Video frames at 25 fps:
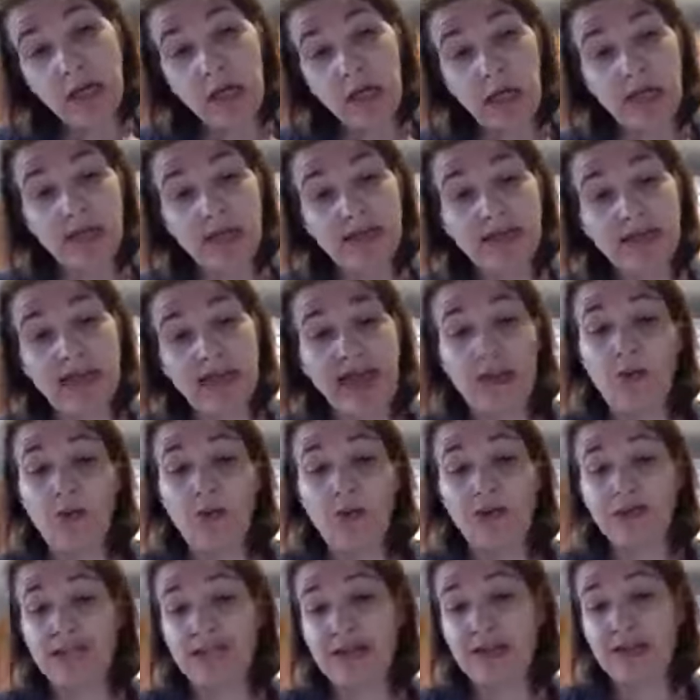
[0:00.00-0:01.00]
because I
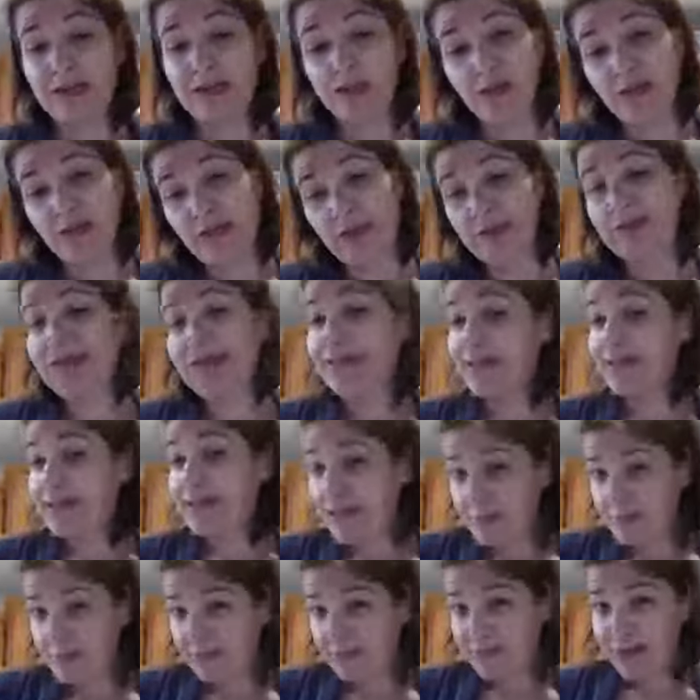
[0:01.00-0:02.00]
wanted to actually be able to
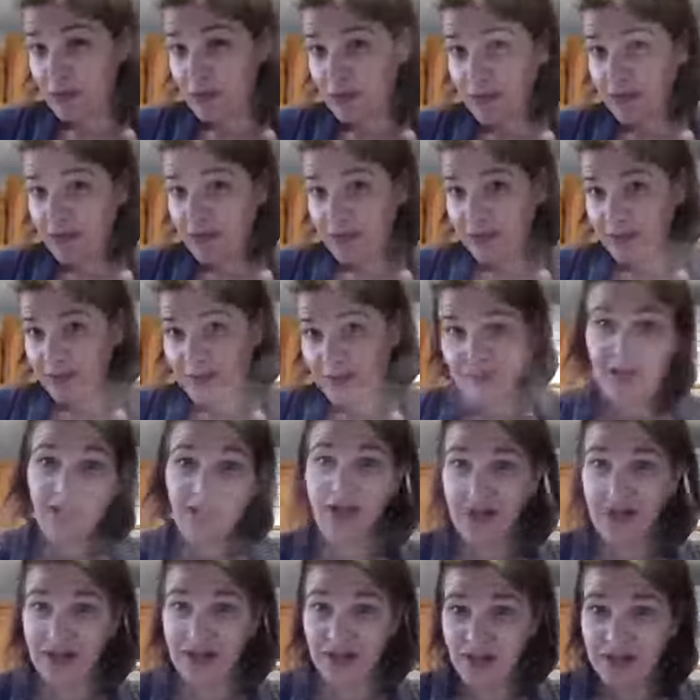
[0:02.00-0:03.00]
eat some of my own dinner that
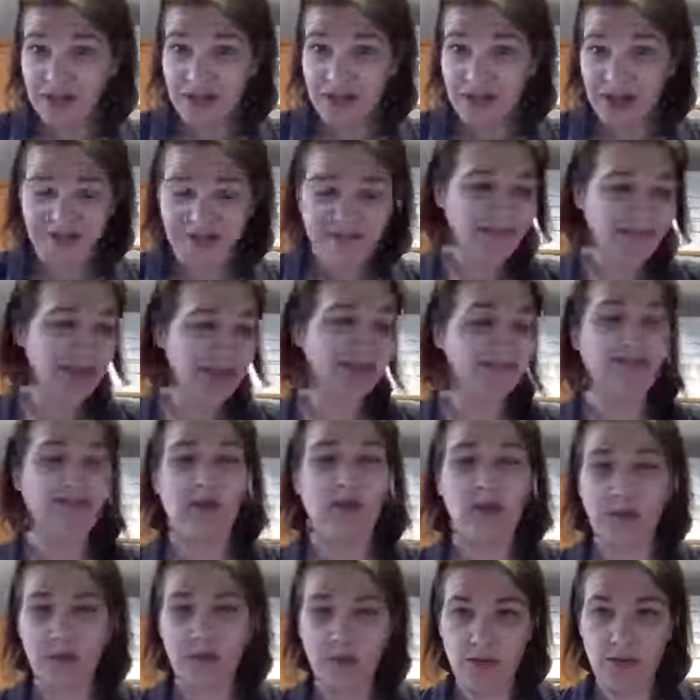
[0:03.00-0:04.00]
I cooked all day.
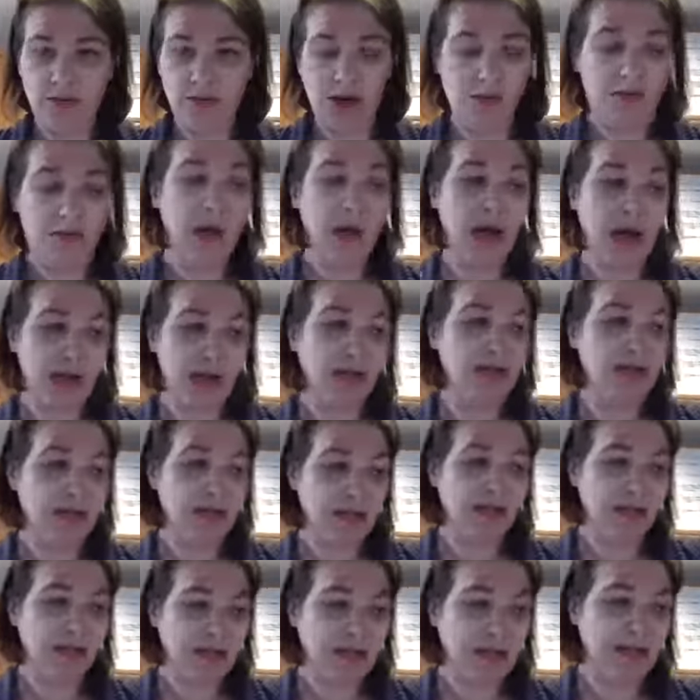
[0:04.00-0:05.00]
Even though I know it's a crock pot, I
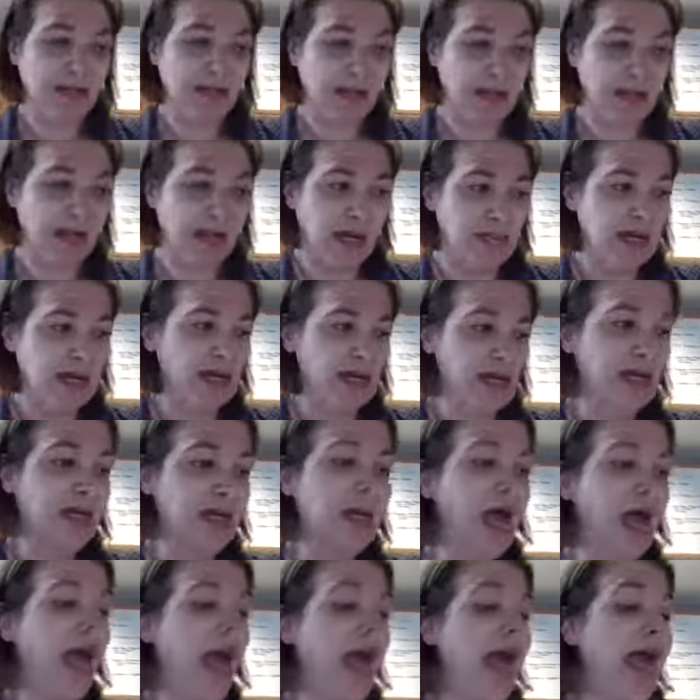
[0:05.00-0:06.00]
still spent the time
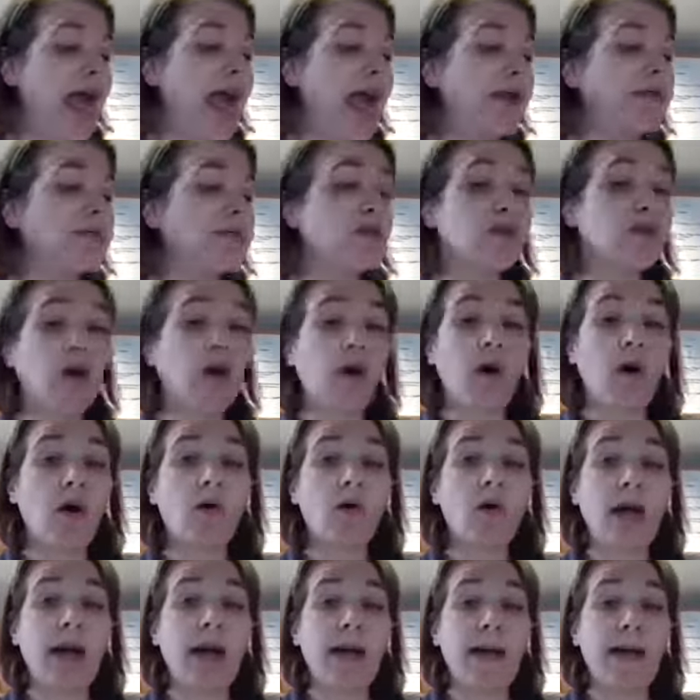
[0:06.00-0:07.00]
making it. And
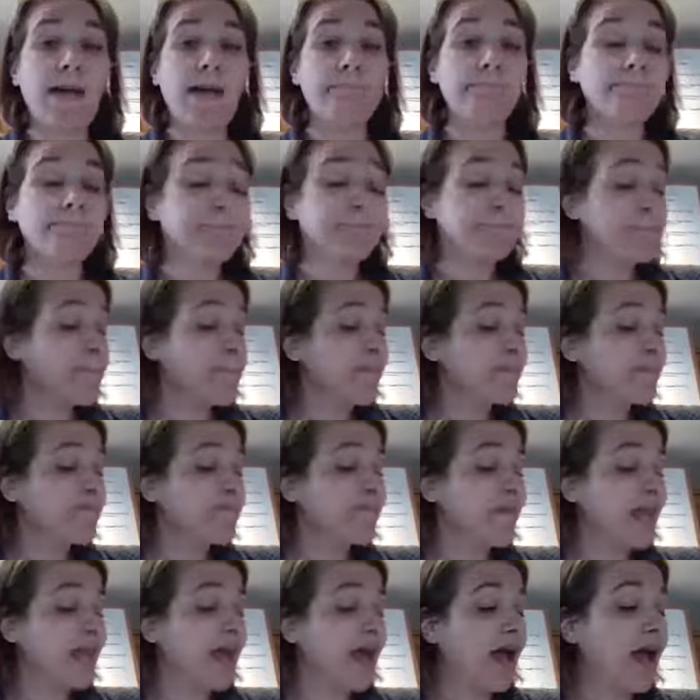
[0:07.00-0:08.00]
so
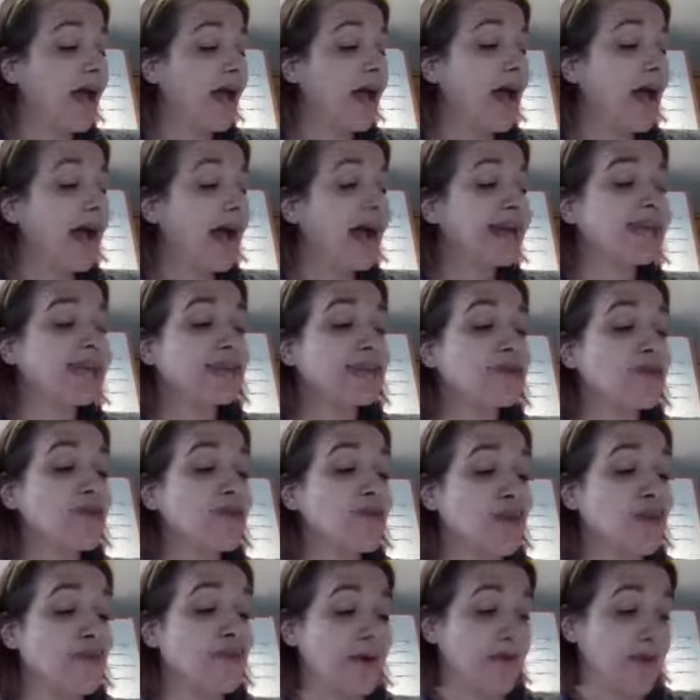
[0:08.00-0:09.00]
I didn't
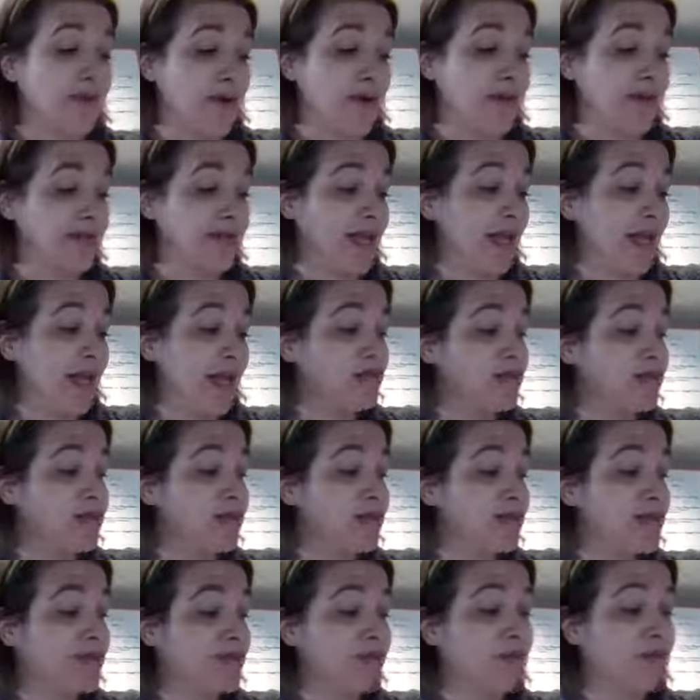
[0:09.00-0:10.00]
use Sweet Baby Ray's. I
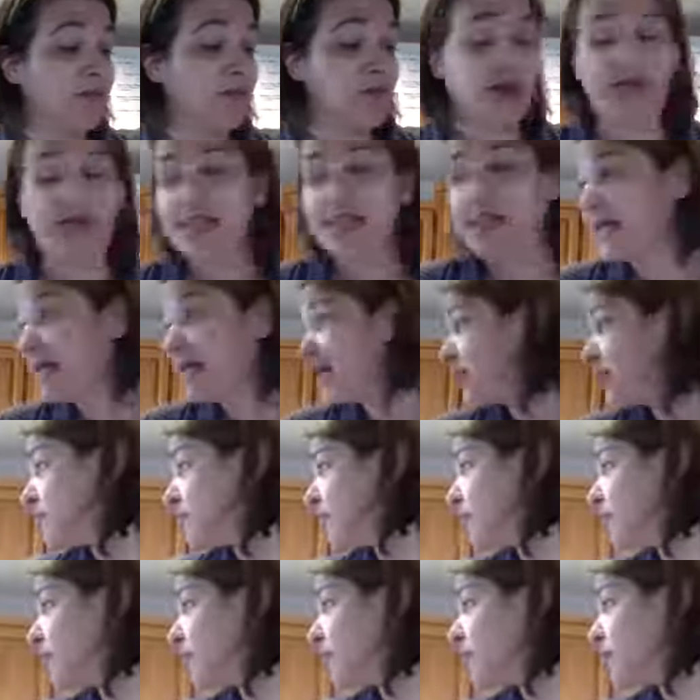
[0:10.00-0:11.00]
used a different brand, and I
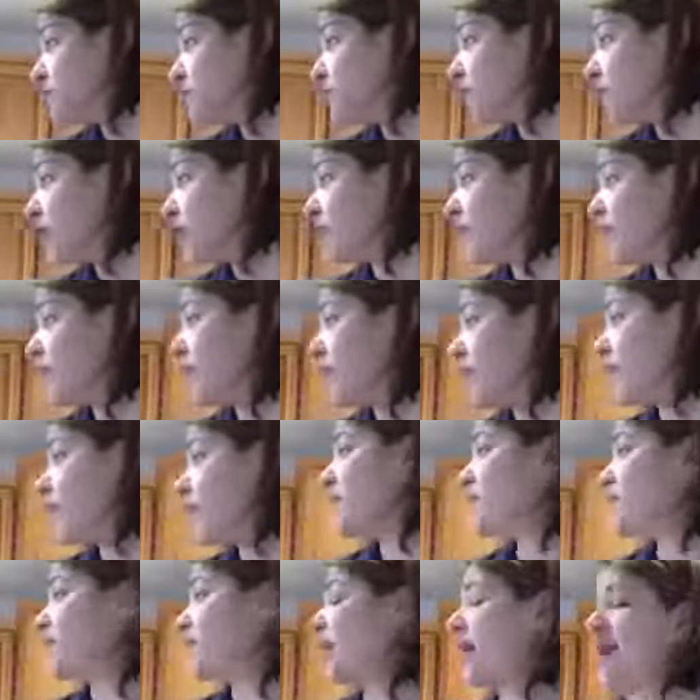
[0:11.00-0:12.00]
can't remember what it's called right
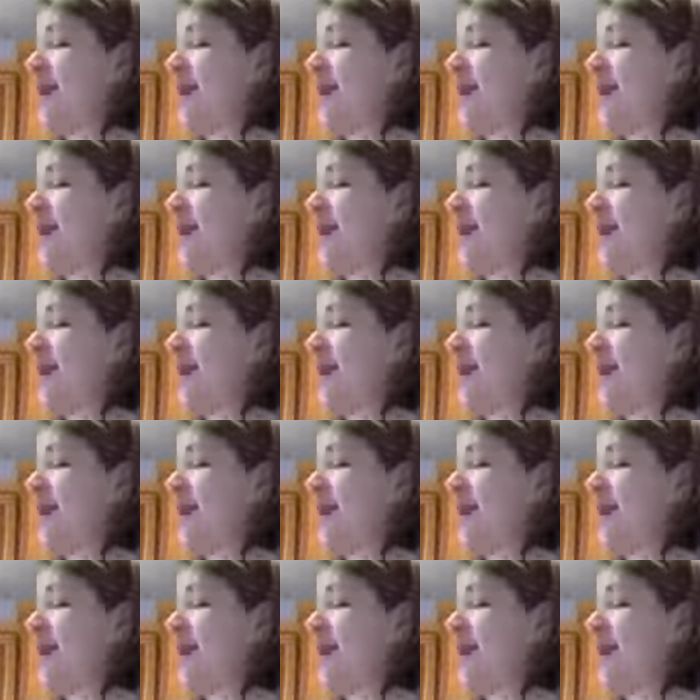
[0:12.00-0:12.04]
now. I